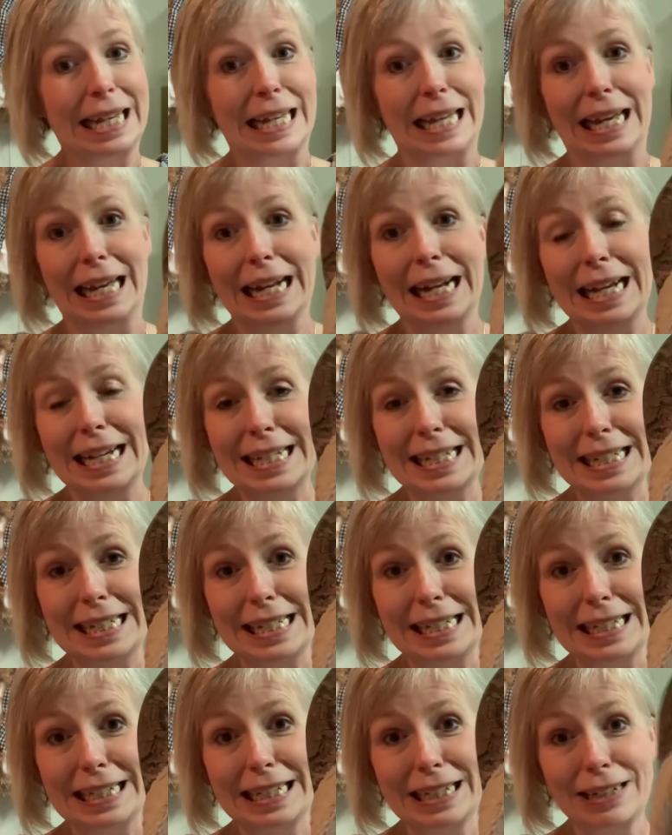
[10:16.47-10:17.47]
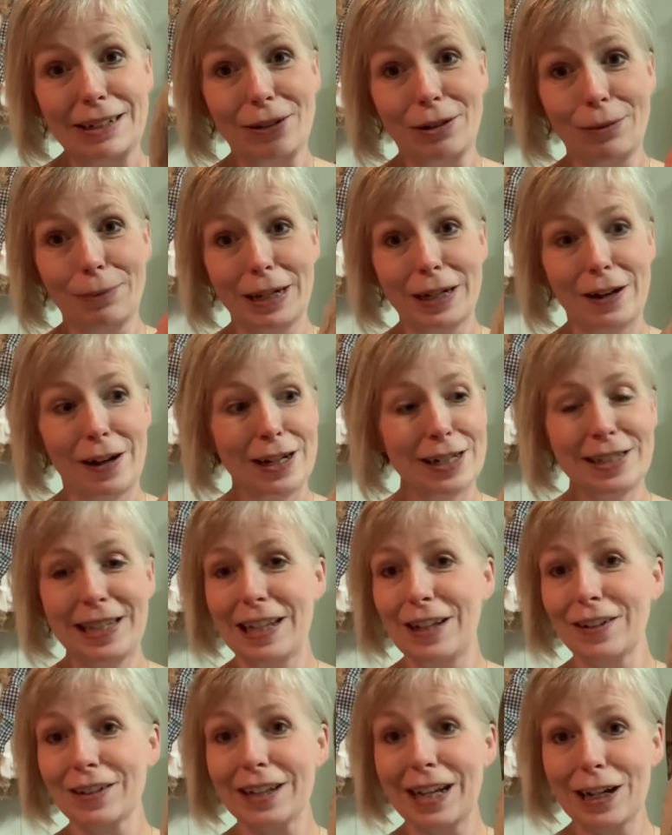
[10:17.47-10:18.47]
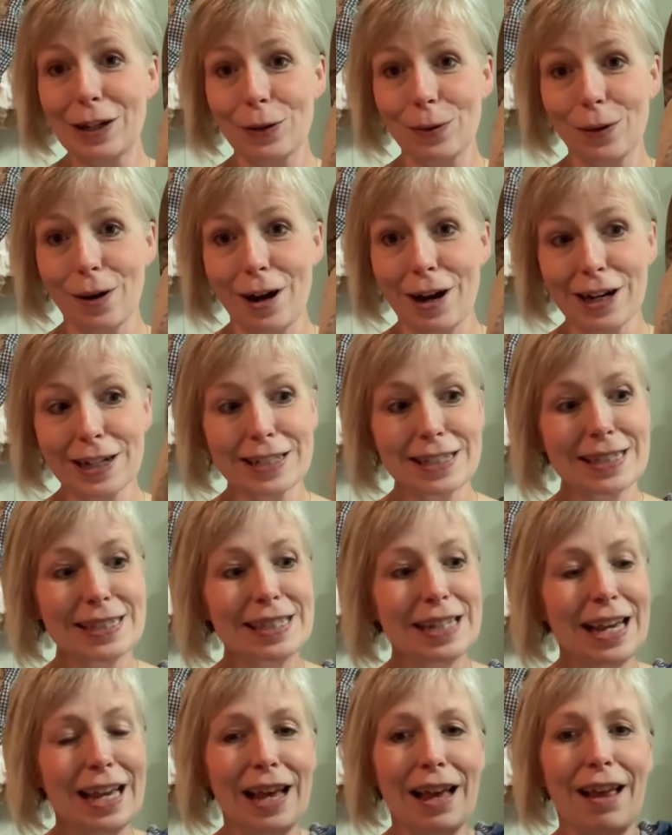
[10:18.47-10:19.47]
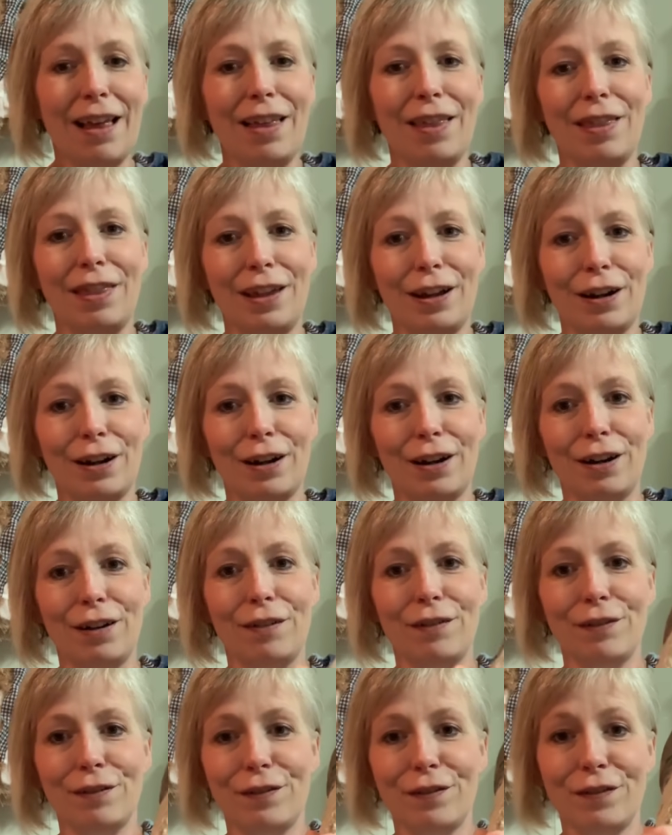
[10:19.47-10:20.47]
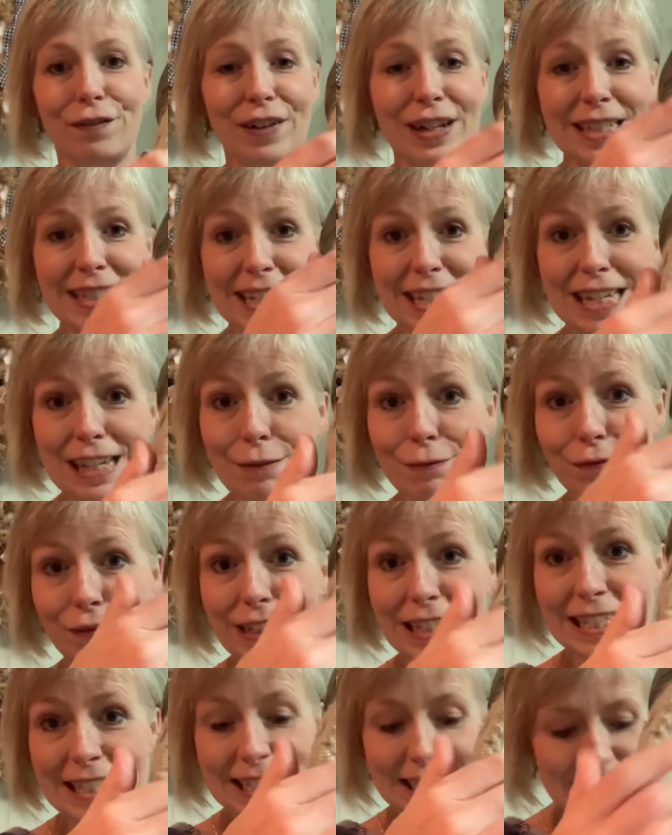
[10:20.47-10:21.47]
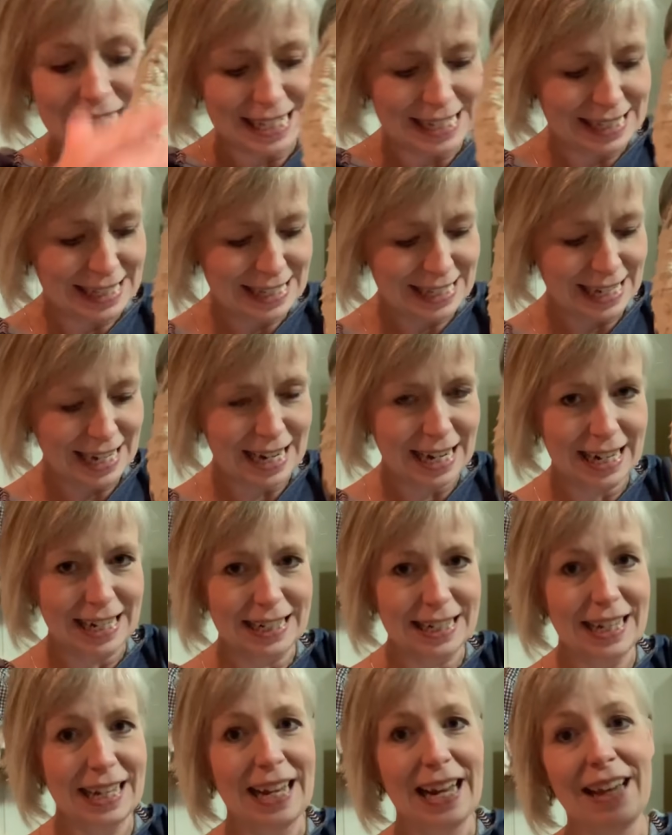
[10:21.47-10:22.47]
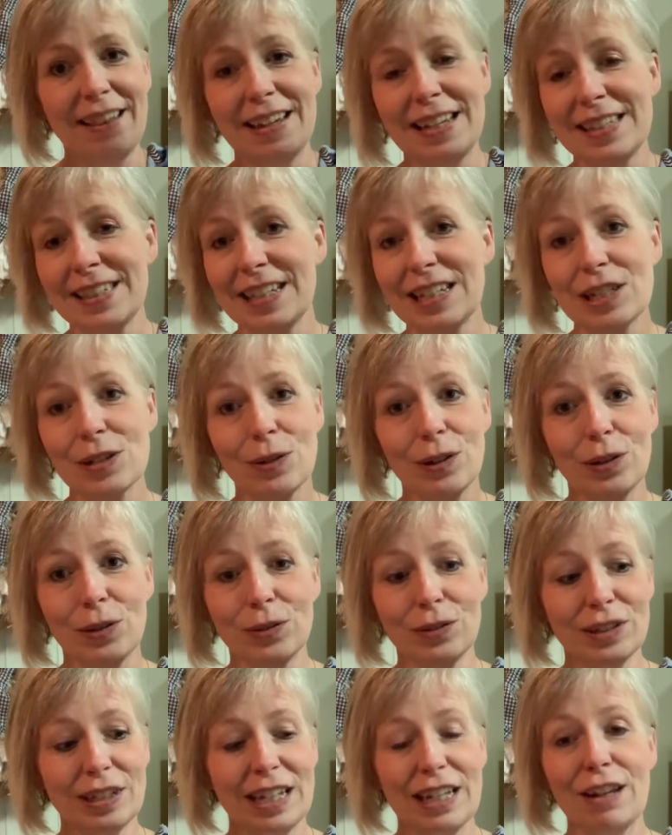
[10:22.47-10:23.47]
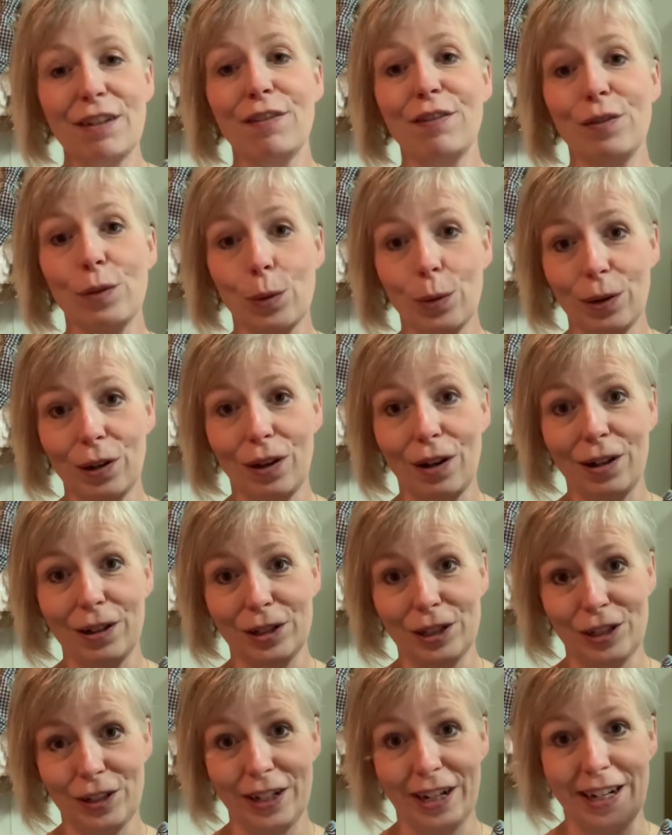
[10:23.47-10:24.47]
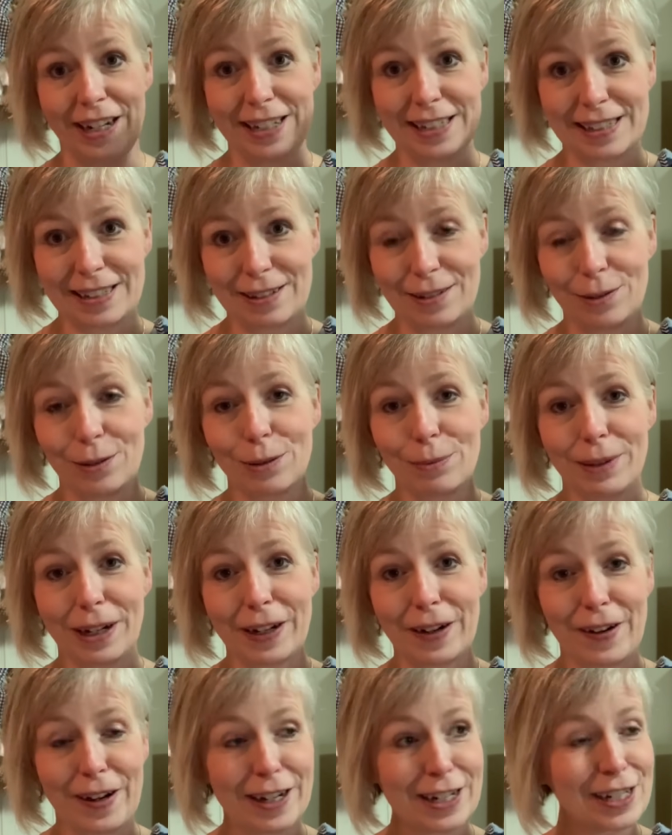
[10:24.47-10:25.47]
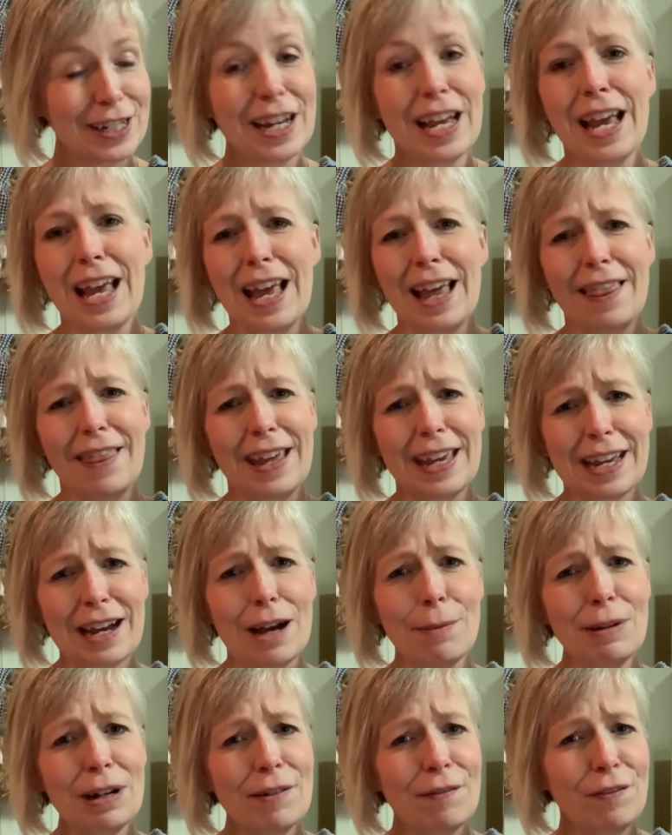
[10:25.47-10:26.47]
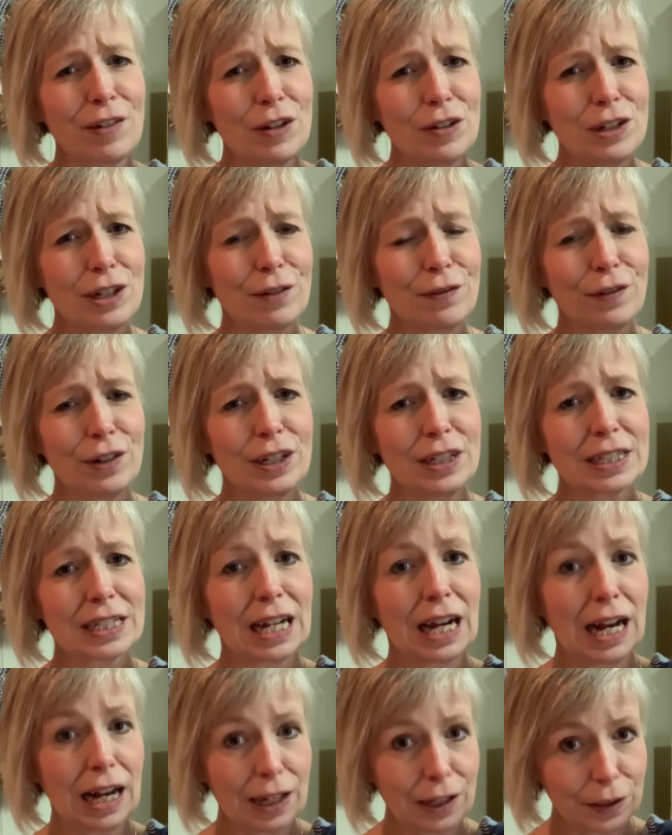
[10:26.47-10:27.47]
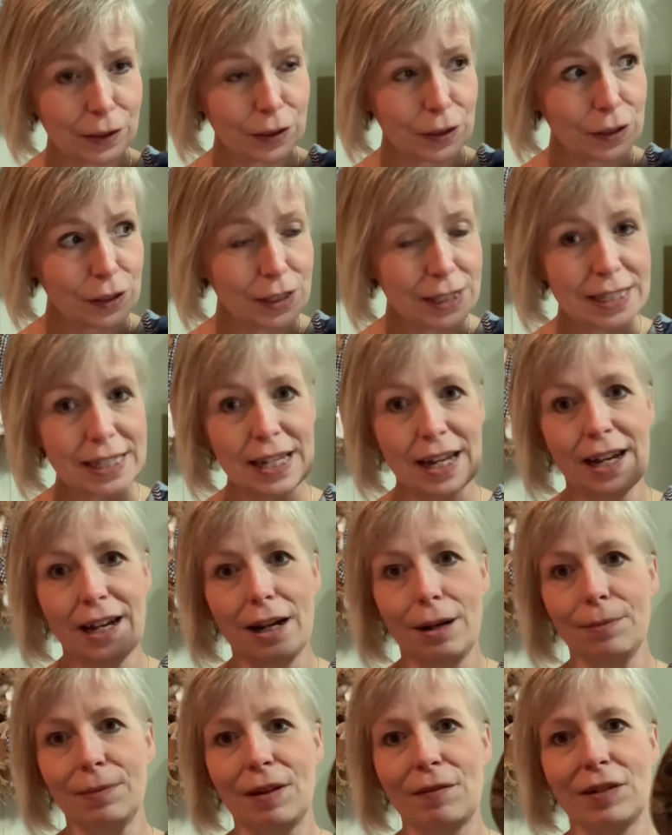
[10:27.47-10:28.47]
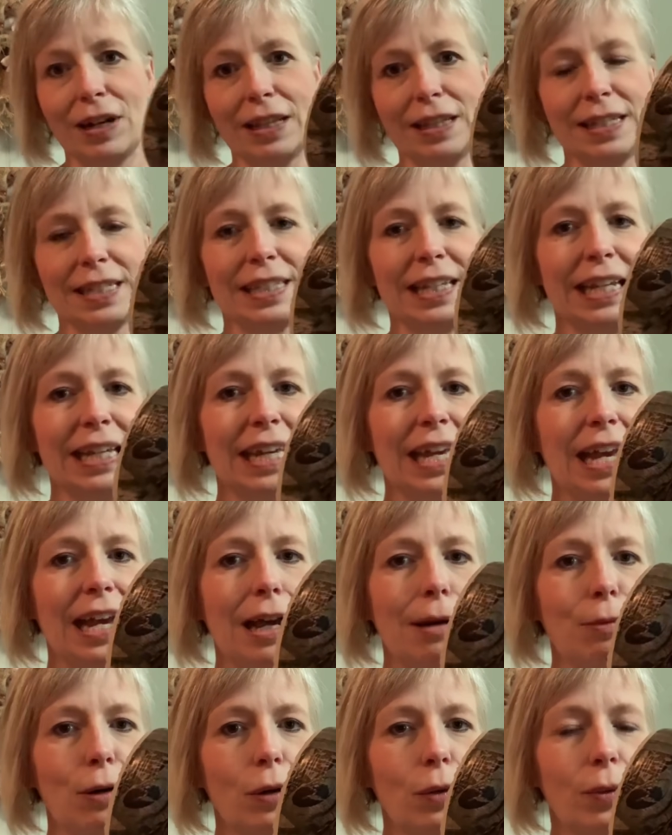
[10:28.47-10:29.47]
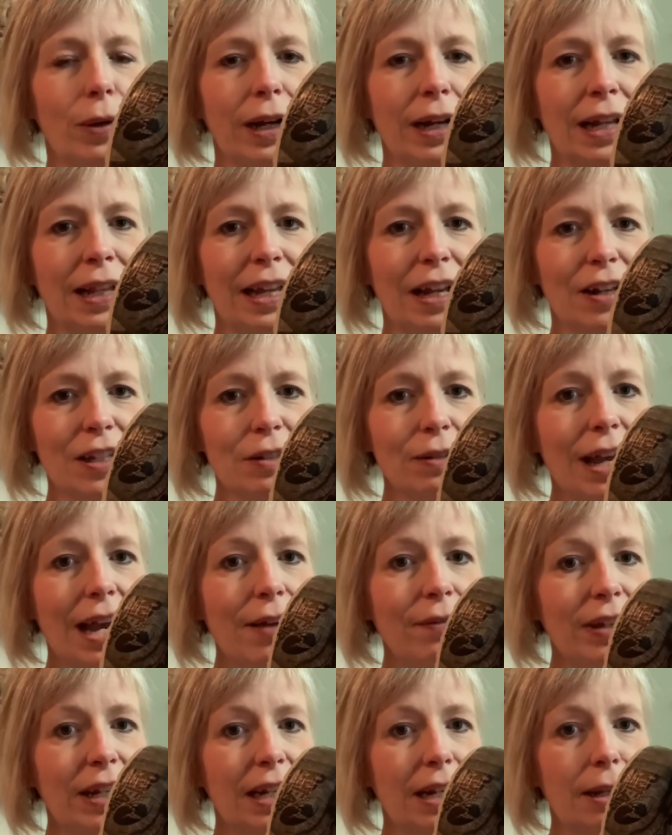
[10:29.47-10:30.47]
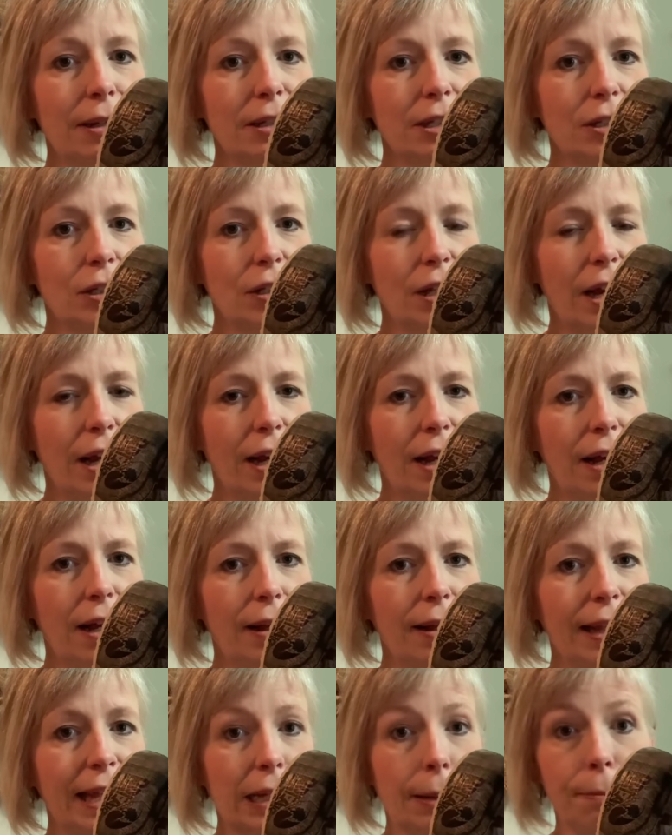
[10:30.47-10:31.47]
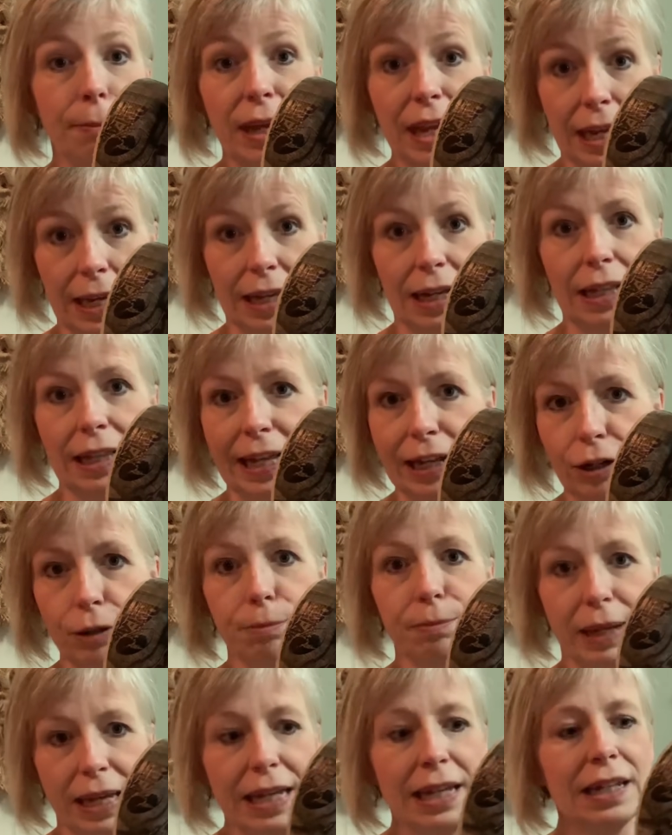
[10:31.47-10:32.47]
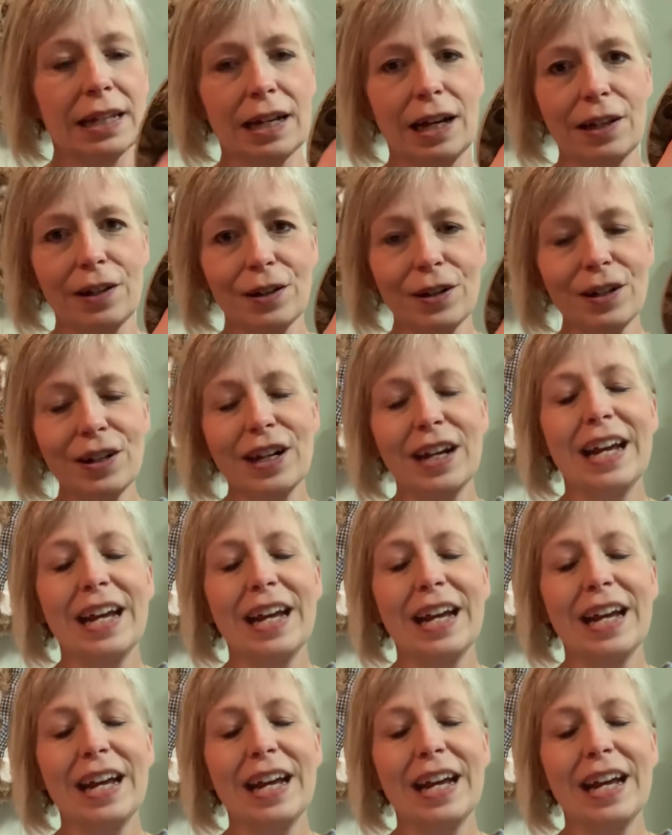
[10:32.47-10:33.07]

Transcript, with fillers: And I did. Oh my gosh, they look like Crocs. They're fuzzy, fleecy inside, and these things are only $4, you guys. Oh my gosh. They come in a few different colors. Um, they've got this like camel one, and they also have it in a uh, like a pink, a lighter pink color.